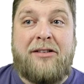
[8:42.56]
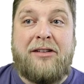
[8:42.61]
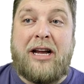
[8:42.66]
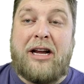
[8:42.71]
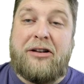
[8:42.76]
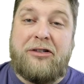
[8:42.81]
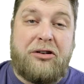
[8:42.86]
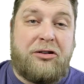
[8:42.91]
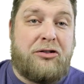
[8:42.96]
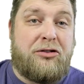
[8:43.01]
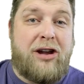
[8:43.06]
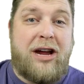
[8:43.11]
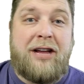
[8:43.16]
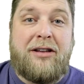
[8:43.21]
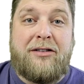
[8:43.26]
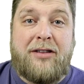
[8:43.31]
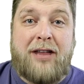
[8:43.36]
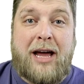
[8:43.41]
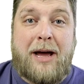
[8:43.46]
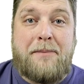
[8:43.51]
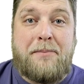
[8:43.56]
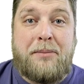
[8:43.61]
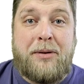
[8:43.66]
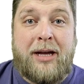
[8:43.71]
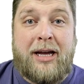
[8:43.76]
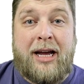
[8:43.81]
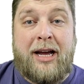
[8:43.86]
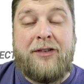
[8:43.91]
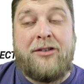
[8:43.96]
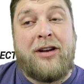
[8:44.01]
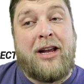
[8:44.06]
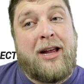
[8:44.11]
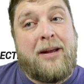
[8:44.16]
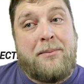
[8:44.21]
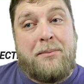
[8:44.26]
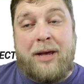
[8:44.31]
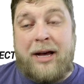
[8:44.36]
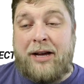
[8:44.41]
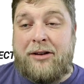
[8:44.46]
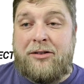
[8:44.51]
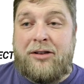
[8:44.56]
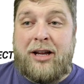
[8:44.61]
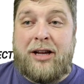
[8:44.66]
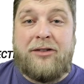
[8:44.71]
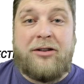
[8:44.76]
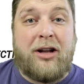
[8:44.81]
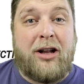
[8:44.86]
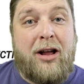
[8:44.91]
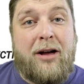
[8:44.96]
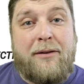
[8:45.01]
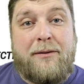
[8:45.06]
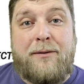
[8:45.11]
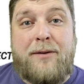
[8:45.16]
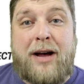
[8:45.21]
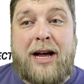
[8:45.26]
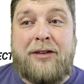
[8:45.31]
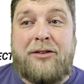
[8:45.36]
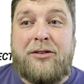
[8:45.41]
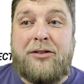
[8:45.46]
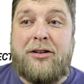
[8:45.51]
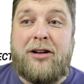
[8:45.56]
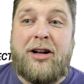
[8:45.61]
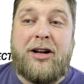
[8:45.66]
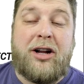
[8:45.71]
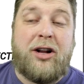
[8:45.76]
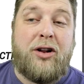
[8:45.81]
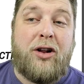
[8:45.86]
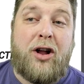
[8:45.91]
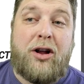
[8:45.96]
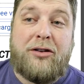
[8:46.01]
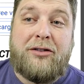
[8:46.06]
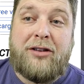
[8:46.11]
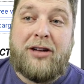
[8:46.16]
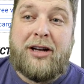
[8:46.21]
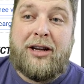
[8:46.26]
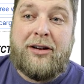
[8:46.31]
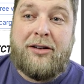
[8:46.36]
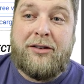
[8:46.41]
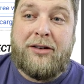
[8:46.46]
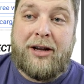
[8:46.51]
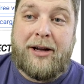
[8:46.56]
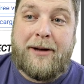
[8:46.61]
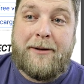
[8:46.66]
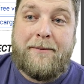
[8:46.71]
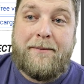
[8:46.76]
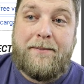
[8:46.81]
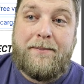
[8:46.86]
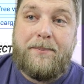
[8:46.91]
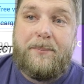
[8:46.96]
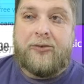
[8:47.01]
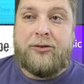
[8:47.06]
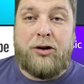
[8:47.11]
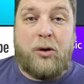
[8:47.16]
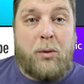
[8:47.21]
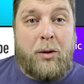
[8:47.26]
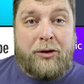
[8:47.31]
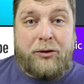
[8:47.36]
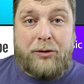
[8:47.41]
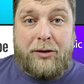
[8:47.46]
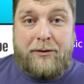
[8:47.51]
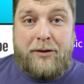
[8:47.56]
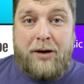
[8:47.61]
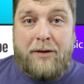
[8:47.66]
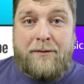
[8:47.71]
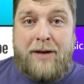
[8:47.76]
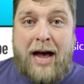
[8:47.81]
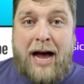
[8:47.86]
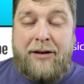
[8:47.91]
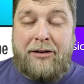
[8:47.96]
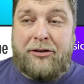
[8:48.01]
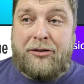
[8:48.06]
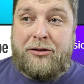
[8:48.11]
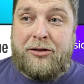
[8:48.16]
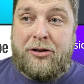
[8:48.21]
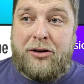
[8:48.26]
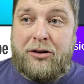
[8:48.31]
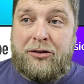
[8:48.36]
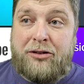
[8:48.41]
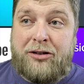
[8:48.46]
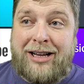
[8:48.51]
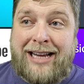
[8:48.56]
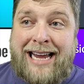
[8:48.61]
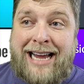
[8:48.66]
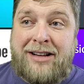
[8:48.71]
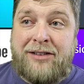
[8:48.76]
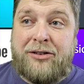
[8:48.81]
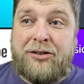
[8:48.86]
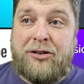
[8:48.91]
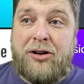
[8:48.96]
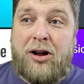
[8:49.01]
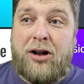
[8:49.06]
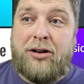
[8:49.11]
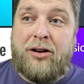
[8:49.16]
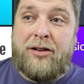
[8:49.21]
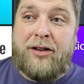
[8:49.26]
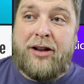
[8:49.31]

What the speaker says: takes you straight to that page, makes things a lot faster and a lot easier. So once we've got VirusTotal installed